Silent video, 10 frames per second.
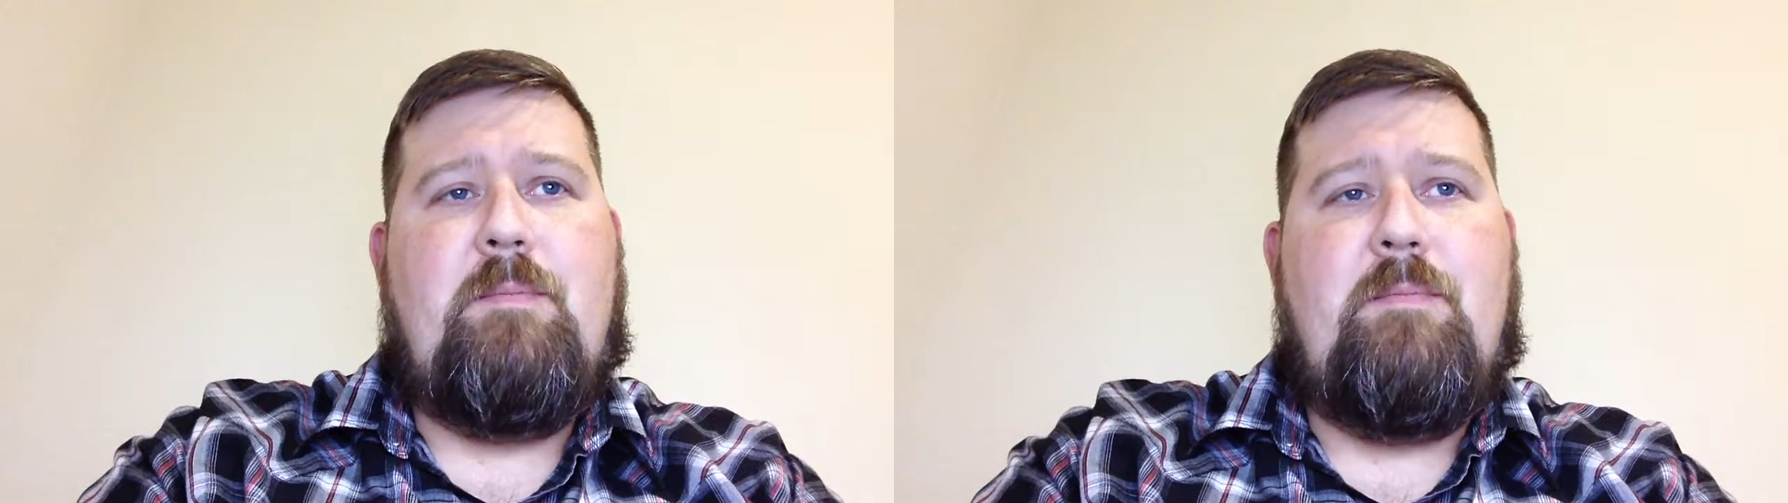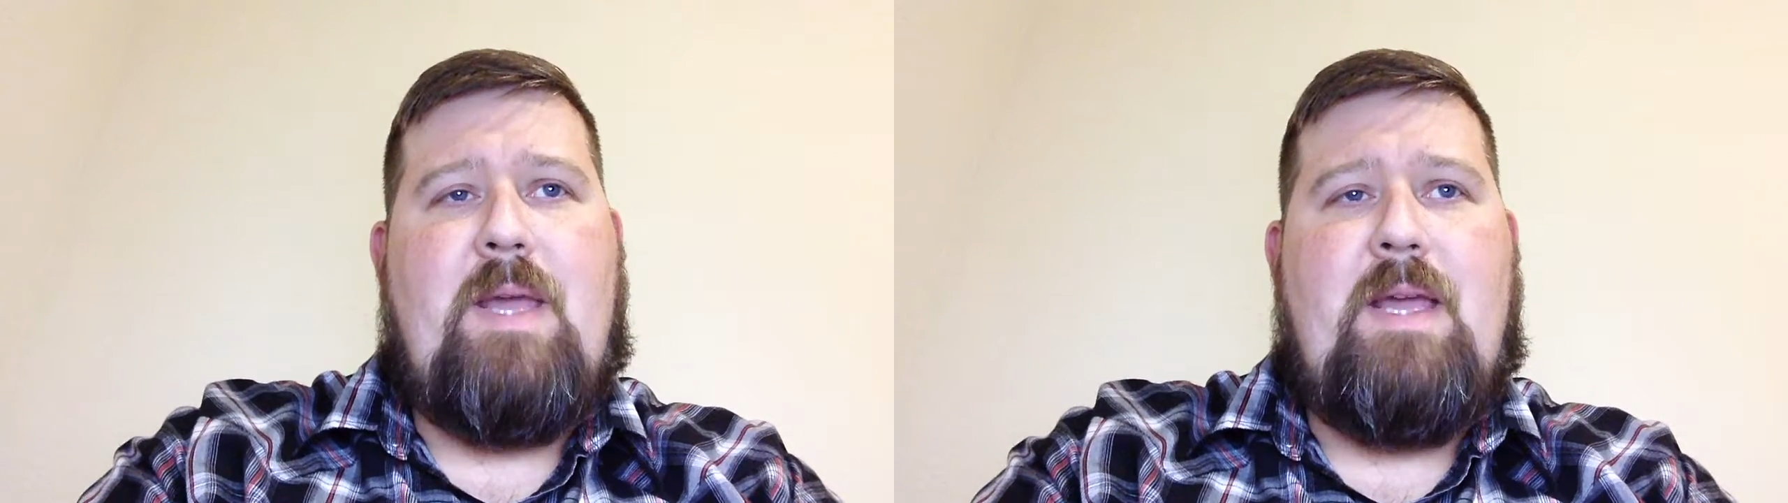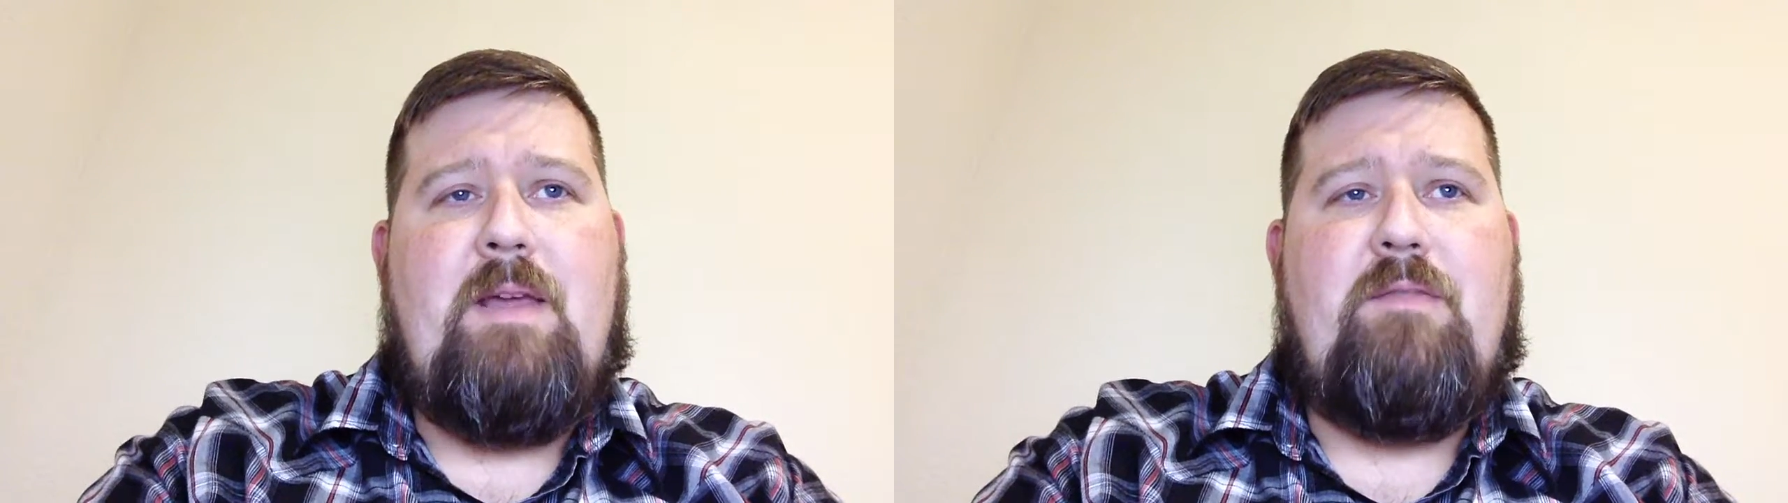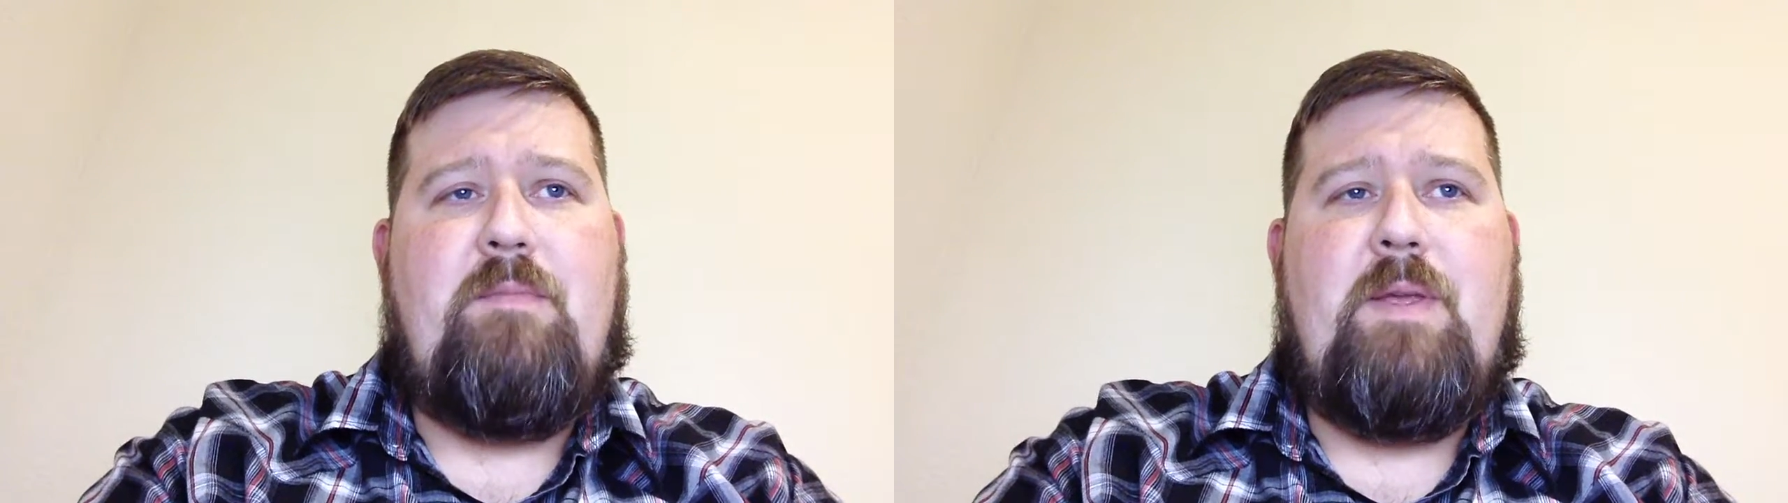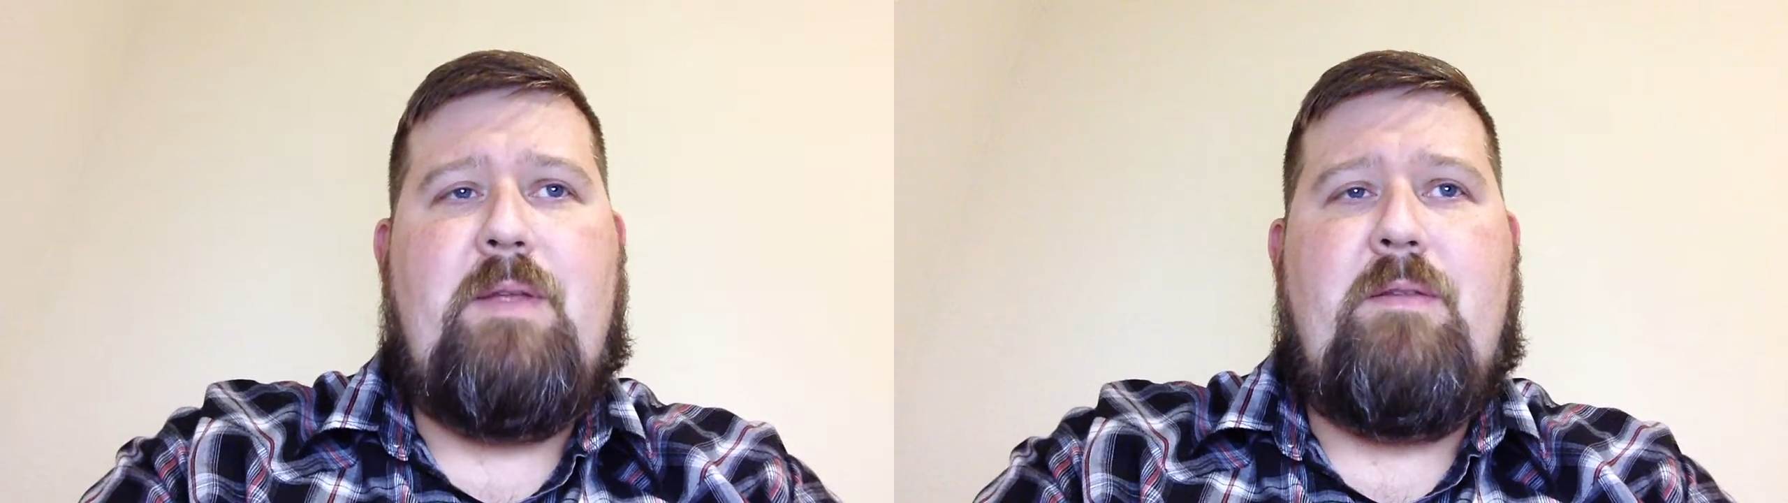may
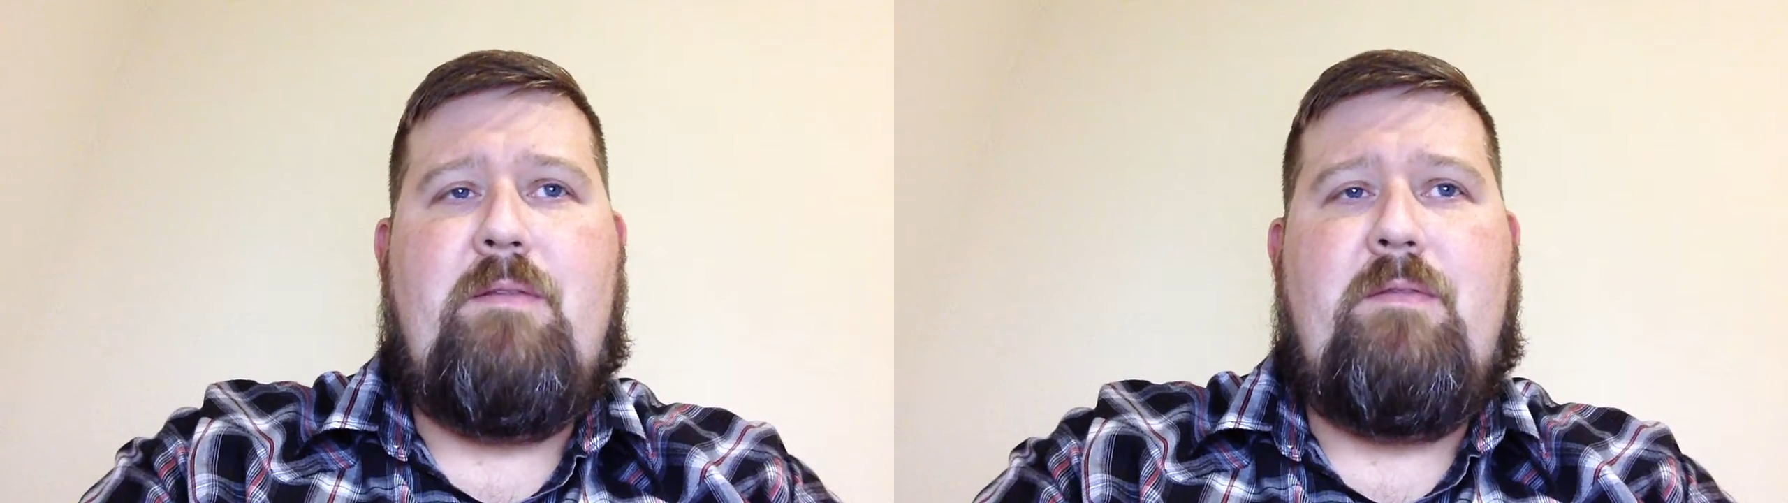have been the